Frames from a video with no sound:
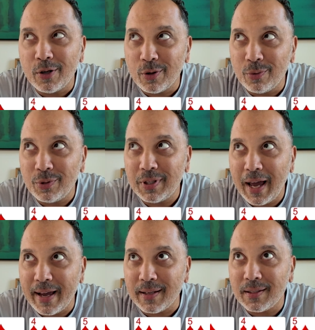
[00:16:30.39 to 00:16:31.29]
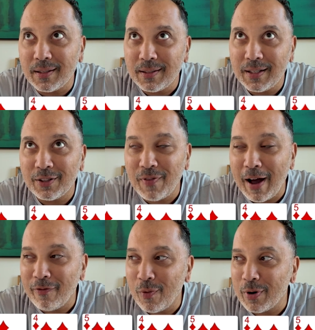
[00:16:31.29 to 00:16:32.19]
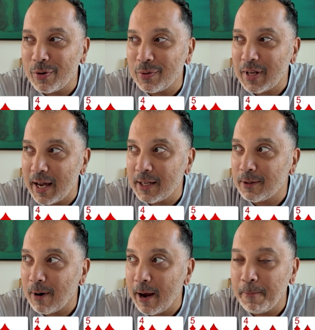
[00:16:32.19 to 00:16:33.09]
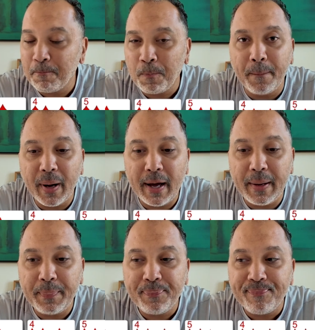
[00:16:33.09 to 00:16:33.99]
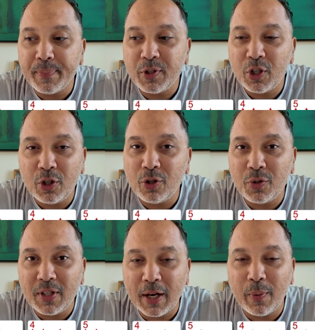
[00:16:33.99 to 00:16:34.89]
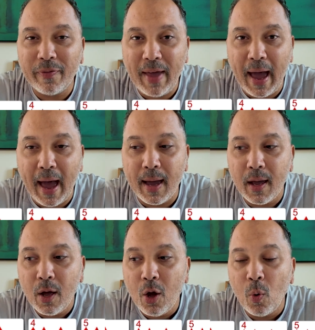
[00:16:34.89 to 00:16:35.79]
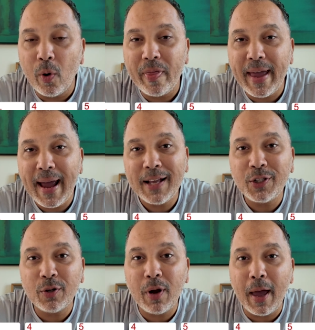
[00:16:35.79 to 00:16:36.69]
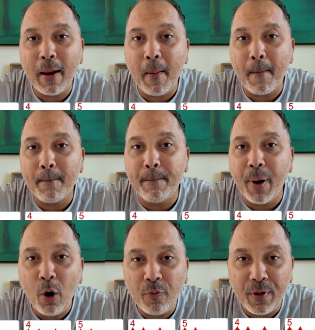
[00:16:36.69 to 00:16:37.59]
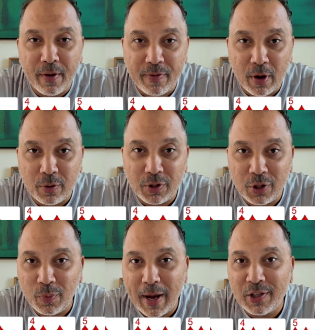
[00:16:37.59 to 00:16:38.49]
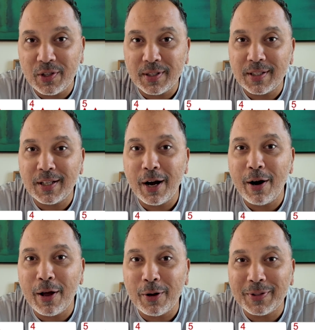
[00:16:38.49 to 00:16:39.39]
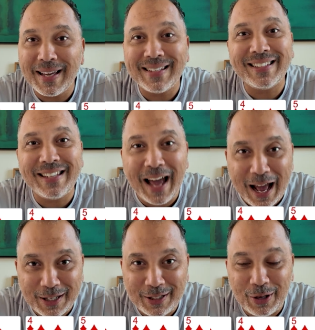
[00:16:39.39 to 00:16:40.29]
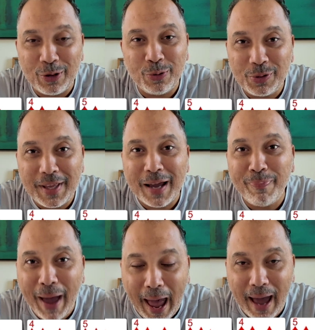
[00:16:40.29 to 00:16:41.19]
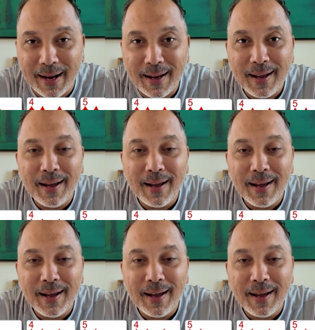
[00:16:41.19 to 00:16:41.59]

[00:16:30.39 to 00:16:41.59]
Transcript: deuce, ace, 6, 5, 4, deuce, ace, right? But should you stick with that? Well, the answer in both of those situations and scenarios is yes, you stay pat.